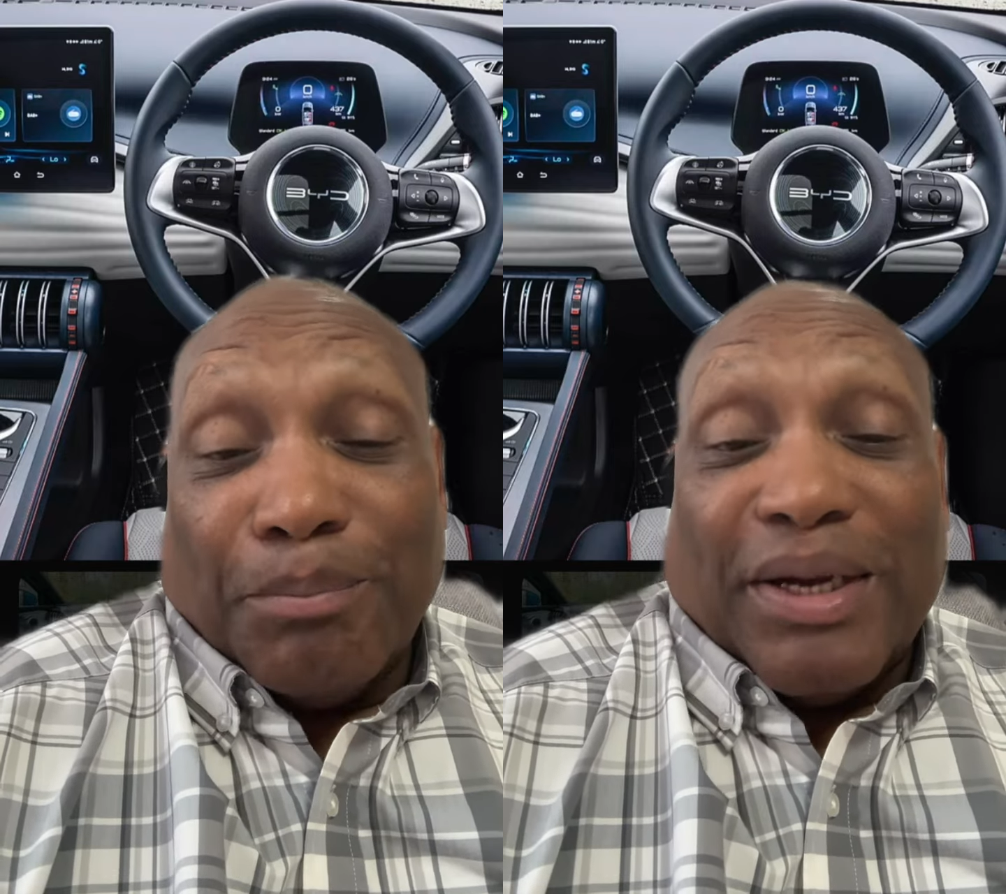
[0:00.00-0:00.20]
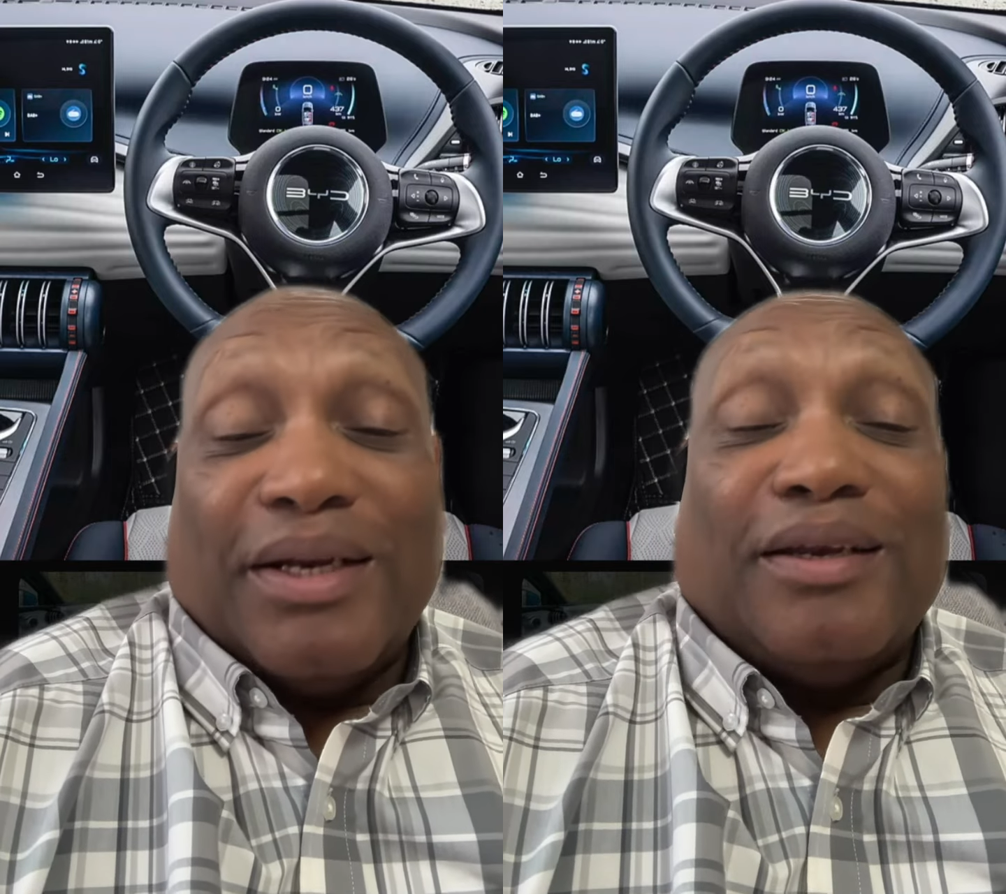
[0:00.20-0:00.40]

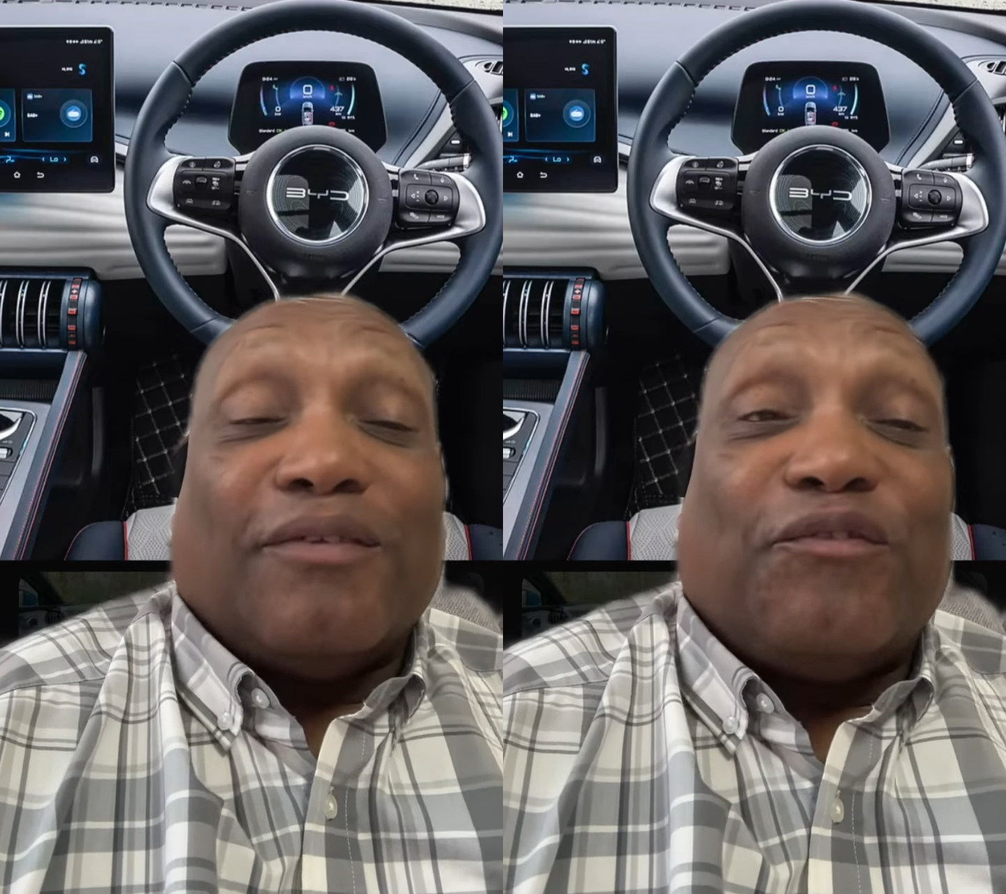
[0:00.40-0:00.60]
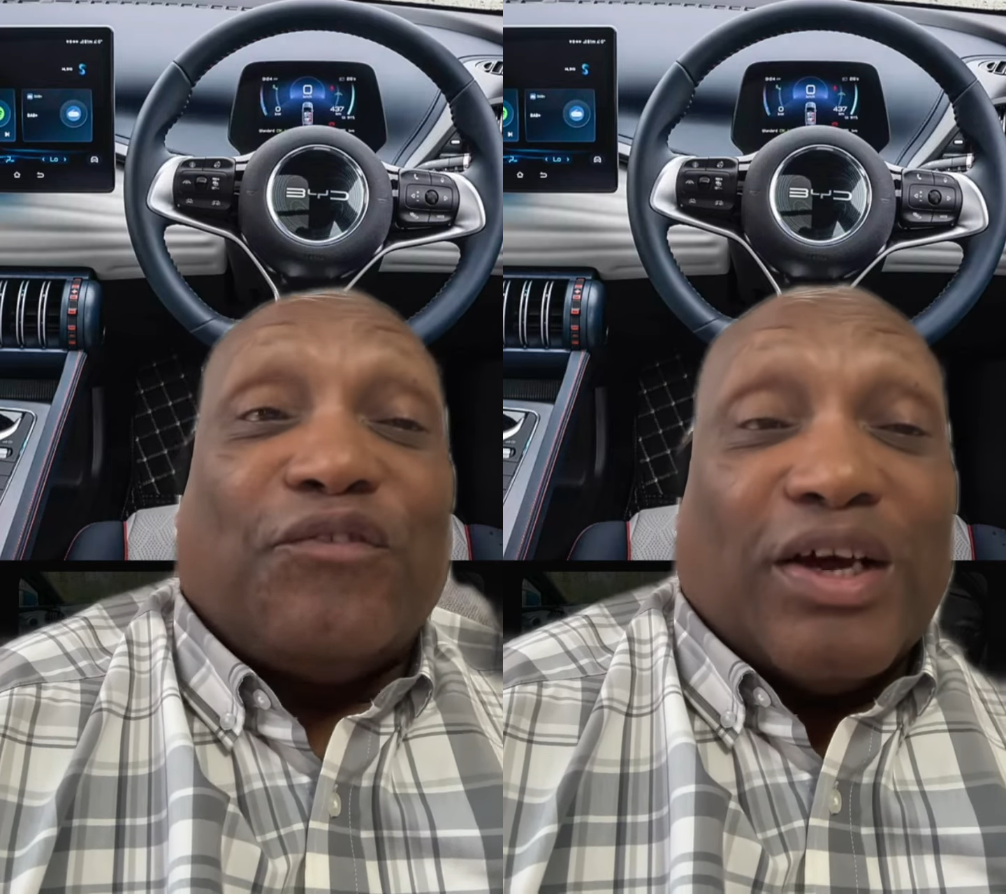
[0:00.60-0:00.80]
but the
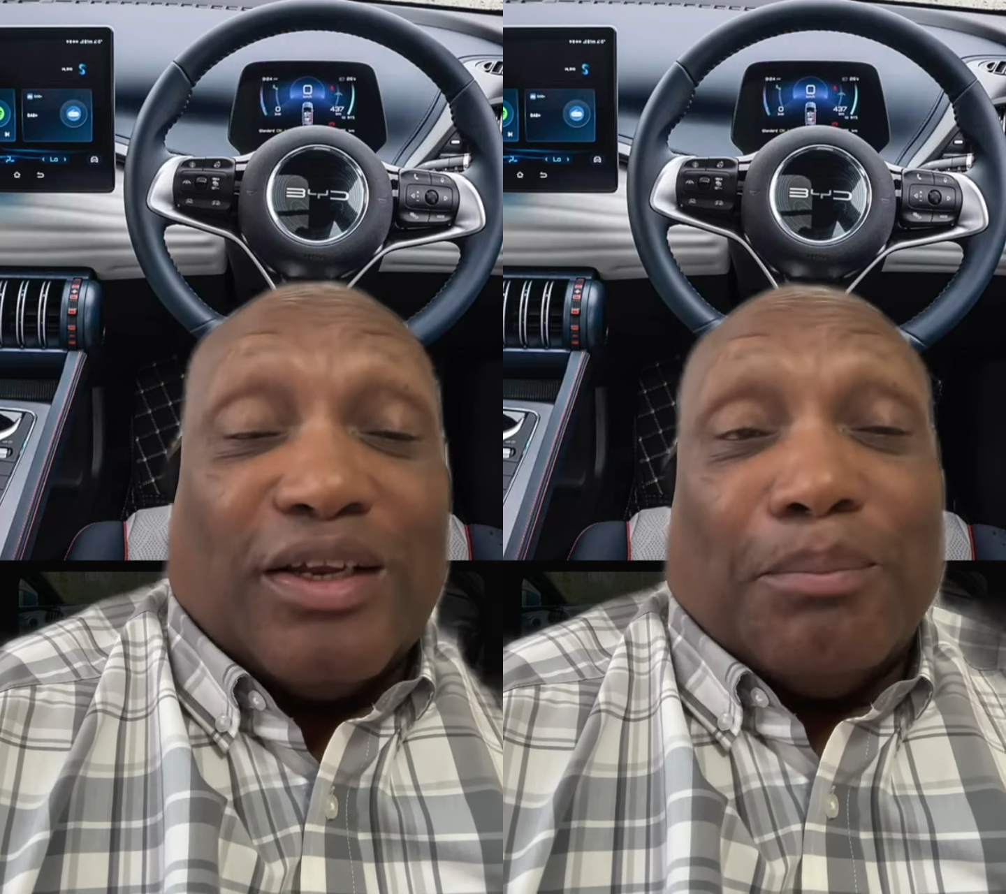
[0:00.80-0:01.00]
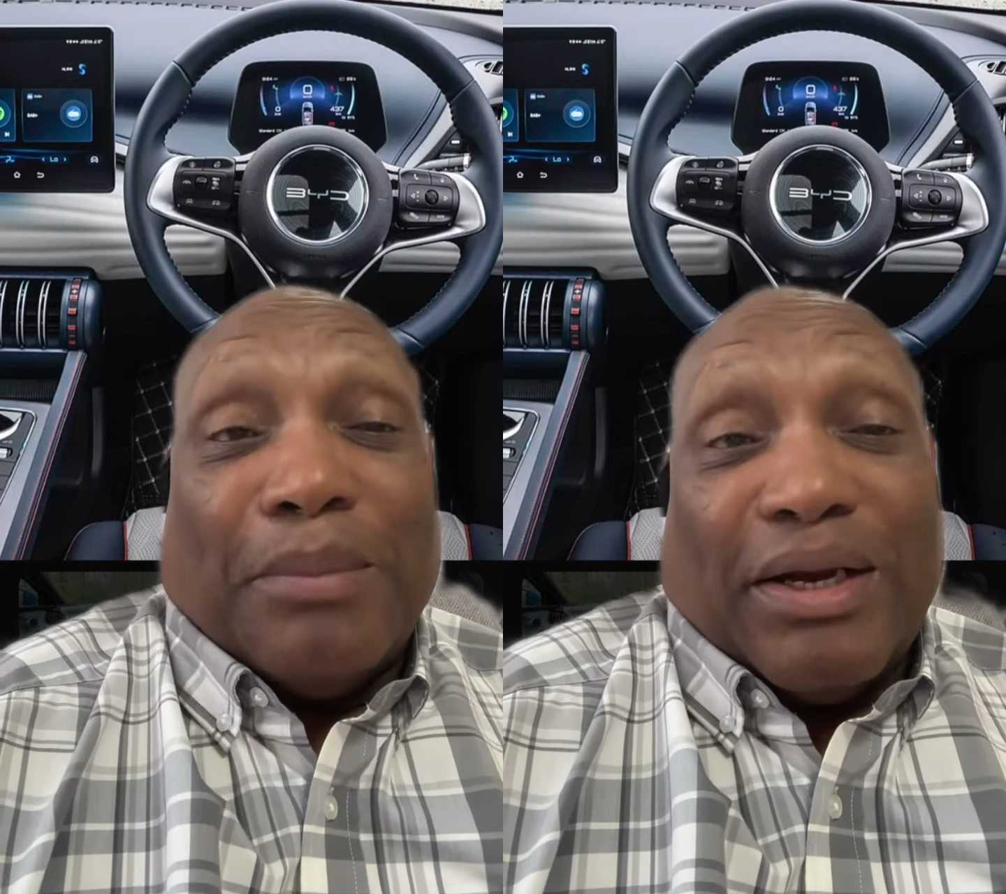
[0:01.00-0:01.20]

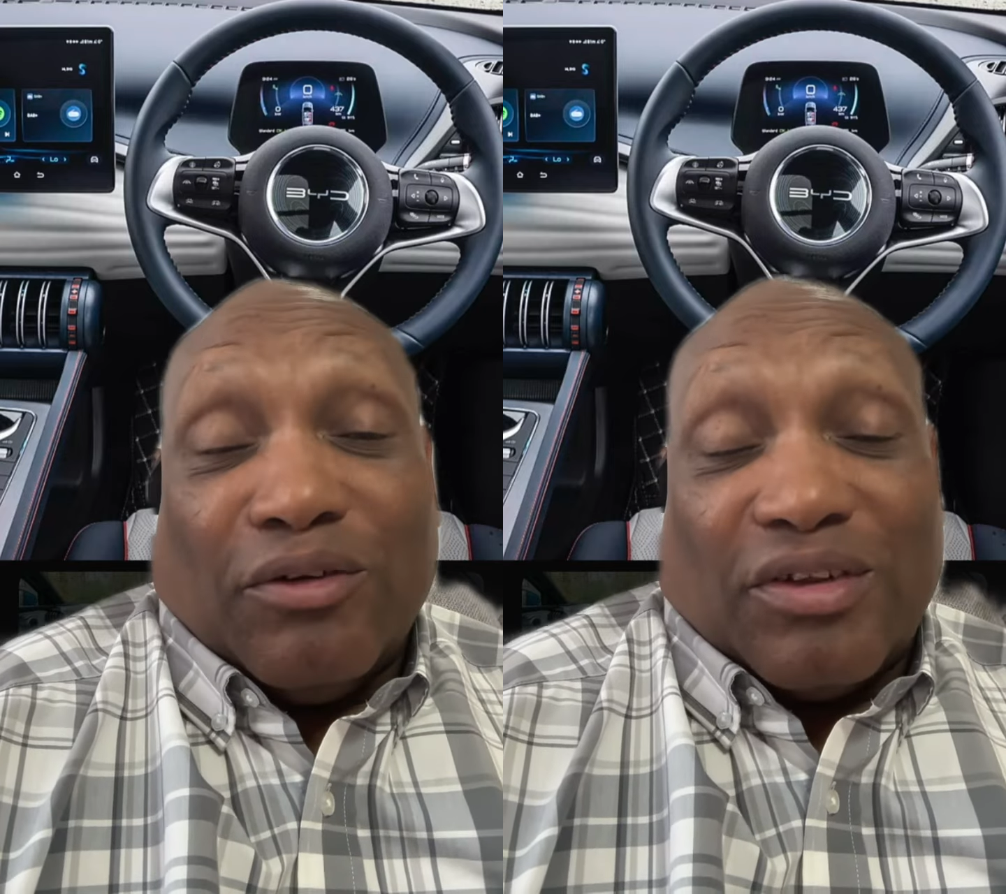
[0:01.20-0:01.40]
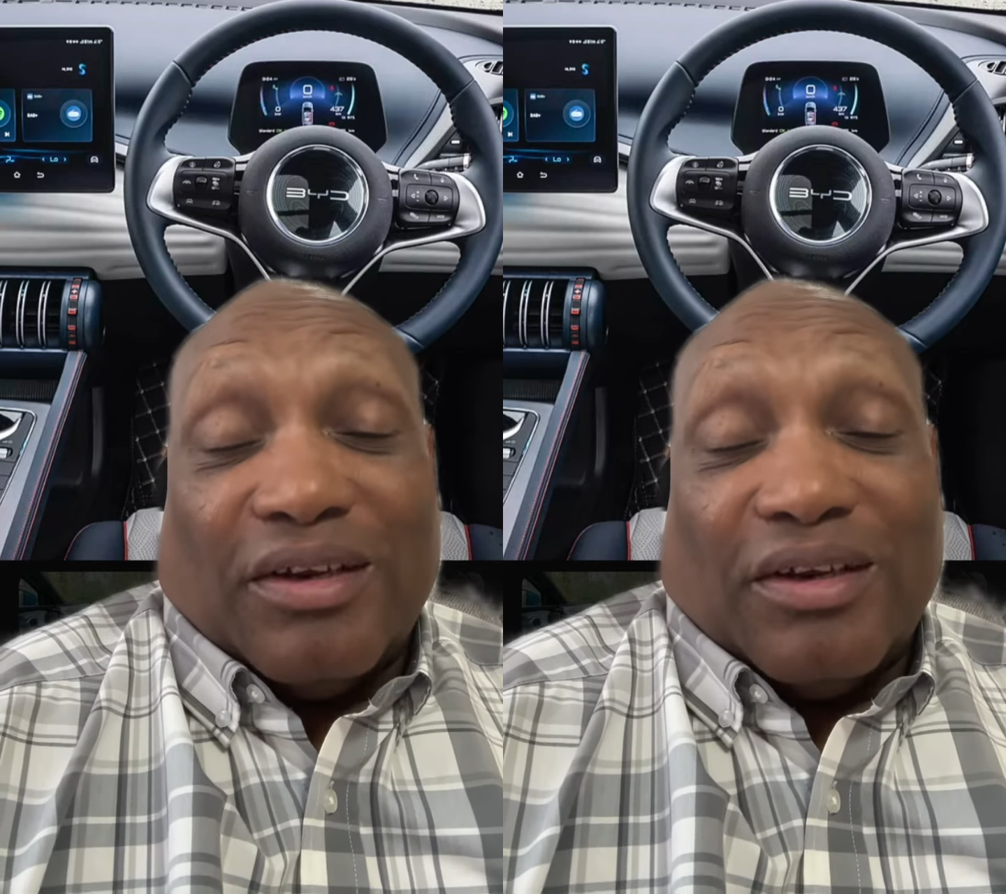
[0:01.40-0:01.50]
fundamentals